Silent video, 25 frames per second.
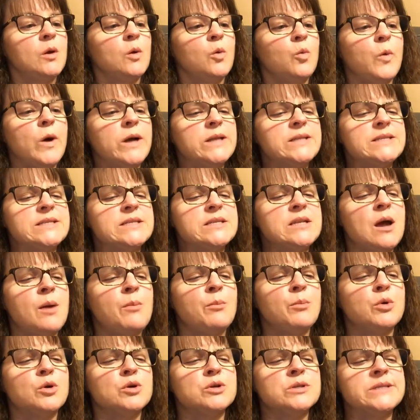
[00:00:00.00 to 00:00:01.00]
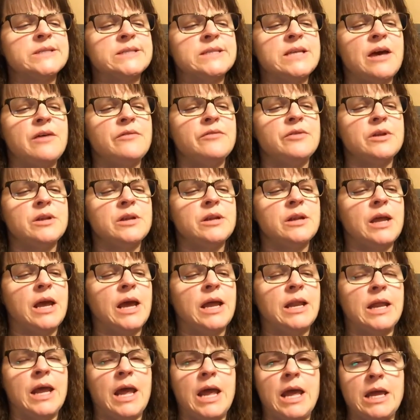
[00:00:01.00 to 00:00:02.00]
What's number seven
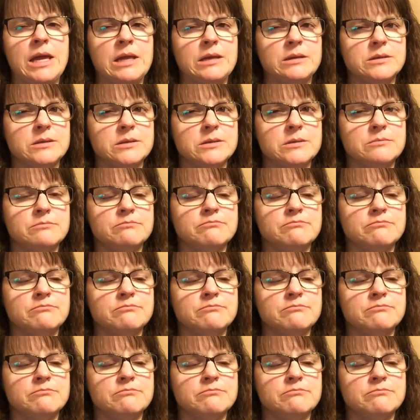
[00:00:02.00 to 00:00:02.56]
and eight?